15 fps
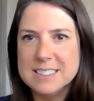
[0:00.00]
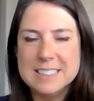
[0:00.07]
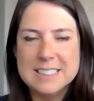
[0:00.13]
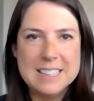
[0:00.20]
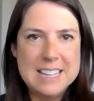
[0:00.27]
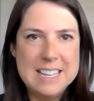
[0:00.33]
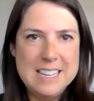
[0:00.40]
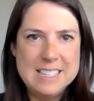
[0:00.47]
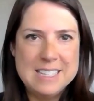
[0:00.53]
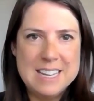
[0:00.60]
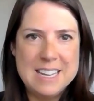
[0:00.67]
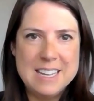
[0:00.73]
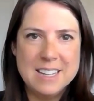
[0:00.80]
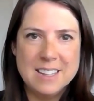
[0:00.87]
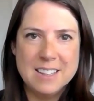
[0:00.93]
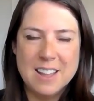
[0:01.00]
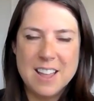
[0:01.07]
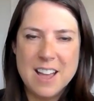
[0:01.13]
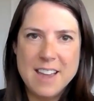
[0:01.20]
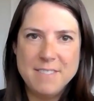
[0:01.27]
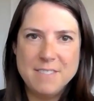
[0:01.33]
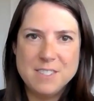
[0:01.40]
LinkedIn
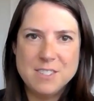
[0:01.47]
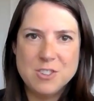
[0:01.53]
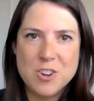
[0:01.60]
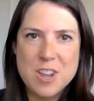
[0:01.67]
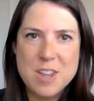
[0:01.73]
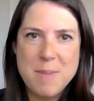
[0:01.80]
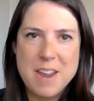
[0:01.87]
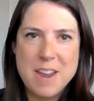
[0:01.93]
live stream.